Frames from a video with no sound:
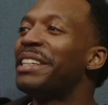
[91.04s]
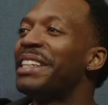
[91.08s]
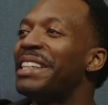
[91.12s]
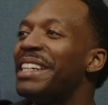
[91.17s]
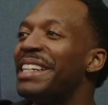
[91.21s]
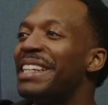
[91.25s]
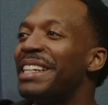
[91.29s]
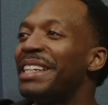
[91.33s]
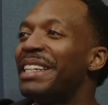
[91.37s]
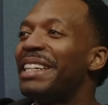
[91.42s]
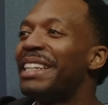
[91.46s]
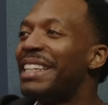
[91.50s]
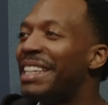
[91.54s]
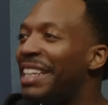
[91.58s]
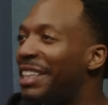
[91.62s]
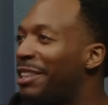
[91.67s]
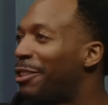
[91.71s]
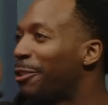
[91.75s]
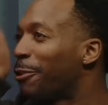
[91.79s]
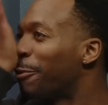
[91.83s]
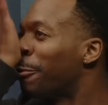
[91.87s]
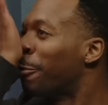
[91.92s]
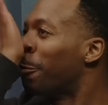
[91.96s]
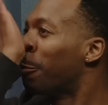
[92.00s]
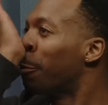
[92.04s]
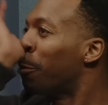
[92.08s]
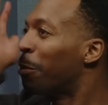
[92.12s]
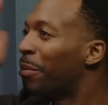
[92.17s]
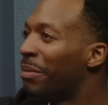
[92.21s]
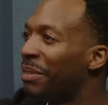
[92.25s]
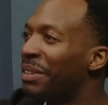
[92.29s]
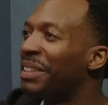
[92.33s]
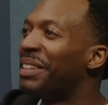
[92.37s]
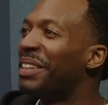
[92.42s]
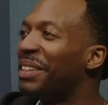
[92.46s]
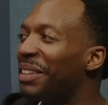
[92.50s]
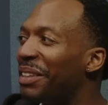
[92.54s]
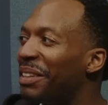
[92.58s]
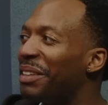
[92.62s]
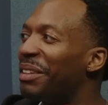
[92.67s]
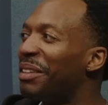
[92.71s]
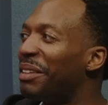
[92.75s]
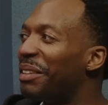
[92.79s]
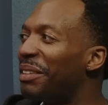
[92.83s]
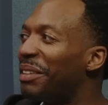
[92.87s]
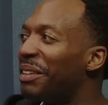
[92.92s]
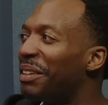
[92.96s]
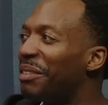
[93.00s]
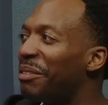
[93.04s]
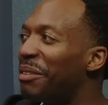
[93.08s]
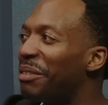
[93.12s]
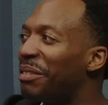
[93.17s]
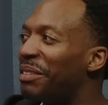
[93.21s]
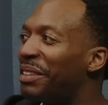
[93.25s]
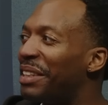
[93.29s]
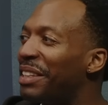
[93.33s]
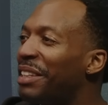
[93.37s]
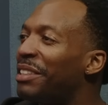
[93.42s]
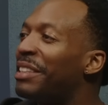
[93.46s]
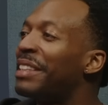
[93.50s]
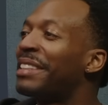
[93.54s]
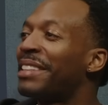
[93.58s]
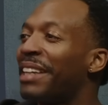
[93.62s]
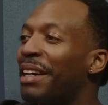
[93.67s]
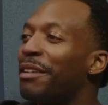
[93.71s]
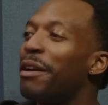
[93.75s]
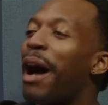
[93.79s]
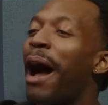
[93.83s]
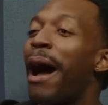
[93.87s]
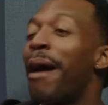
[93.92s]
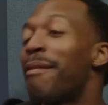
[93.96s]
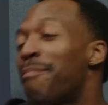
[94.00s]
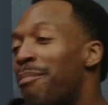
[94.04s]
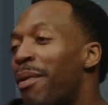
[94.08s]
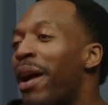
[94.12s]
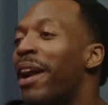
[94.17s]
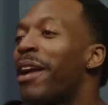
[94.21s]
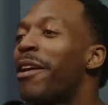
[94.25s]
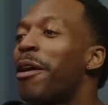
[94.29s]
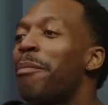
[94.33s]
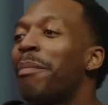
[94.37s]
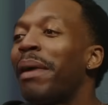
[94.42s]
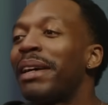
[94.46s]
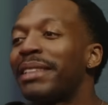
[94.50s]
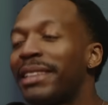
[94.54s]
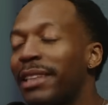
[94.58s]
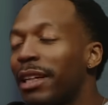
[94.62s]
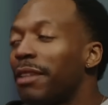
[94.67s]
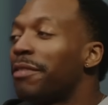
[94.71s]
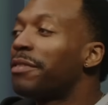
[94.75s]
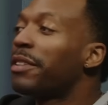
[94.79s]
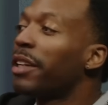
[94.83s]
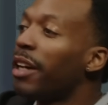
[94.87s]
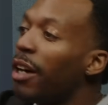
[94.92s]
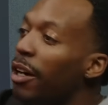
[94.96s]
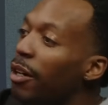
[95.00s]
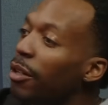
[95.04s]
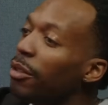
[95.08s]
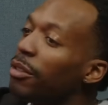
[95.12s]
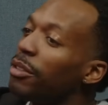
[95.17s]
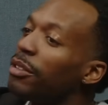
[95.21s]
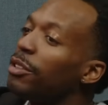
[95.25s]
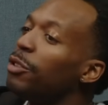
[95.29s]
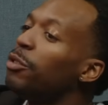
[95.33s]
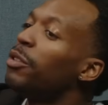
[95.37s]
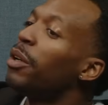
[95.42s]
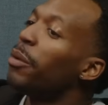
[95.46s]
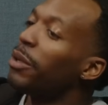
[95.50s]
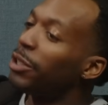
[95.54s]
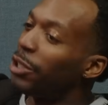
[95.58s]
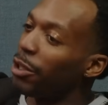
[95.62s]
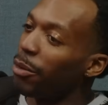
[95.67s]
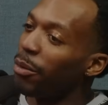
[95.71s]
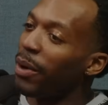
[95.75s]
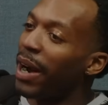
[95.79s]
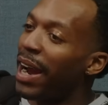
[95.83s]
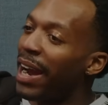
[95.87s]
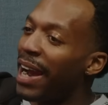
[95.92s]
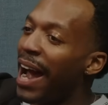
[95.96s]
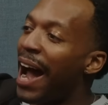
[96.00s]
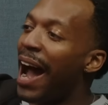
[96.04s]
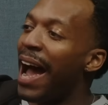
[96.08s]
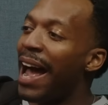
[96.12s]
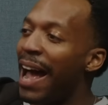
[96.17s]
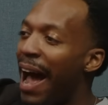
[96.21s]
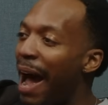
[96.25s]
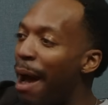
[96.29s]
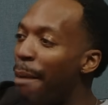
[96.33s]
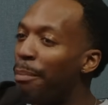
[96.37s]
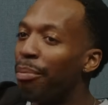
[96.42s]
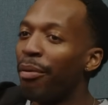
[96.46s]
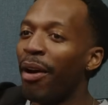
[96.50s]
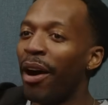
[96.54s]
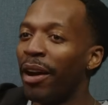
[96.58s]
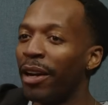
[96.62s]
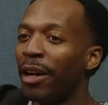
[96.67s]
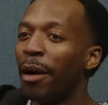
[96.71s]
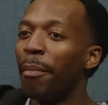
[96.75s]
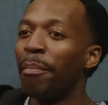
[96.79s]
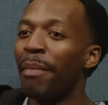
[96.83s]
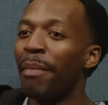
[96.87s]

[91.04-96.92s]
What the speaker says: it in the initial discuss. I brought it on my stuff though. You know what? You're right. I brought up